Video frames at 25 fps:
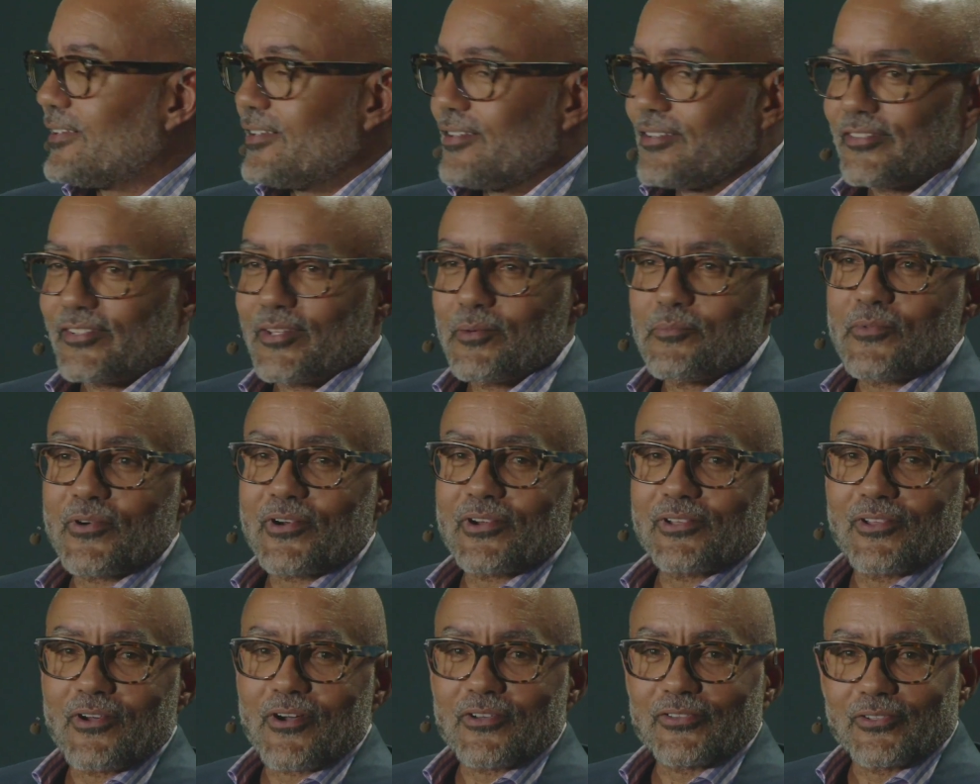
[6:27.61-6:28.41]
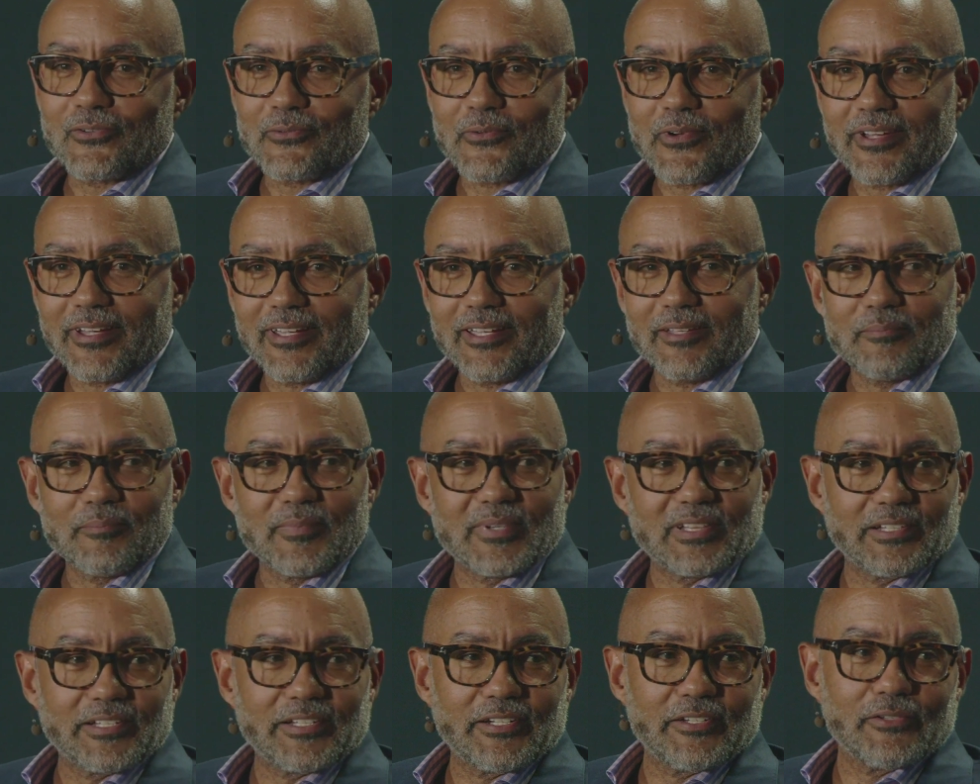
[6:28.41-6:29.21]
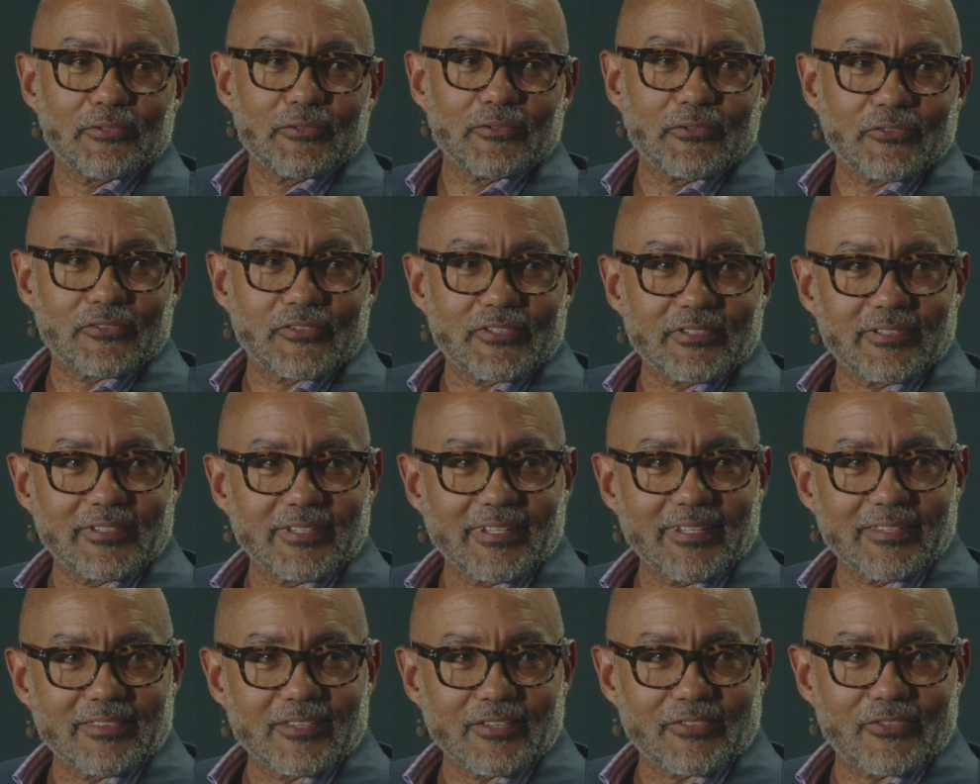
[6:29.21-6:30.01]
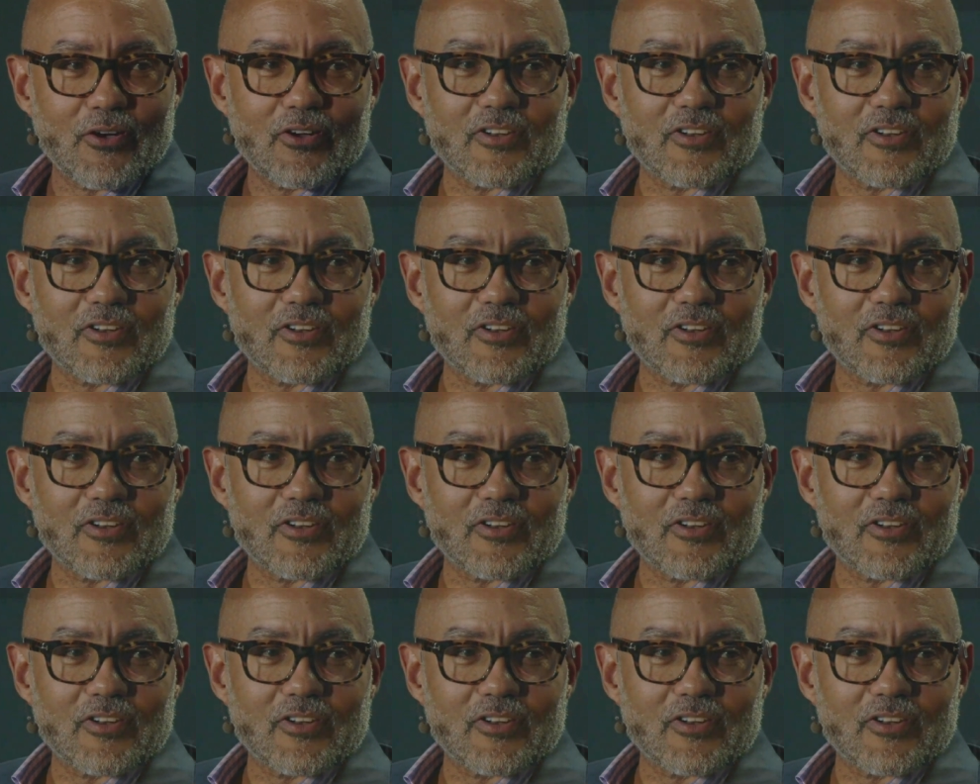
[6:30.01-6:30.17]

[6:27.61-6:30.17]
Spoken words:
somewhere along the way, millennials and the thought